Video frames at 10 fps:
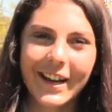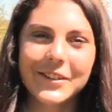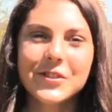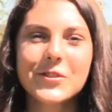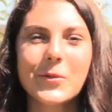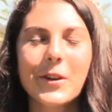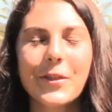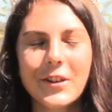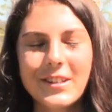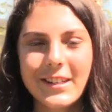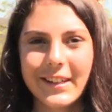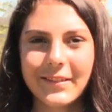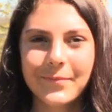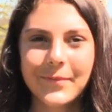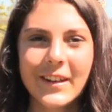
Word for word: These girls won my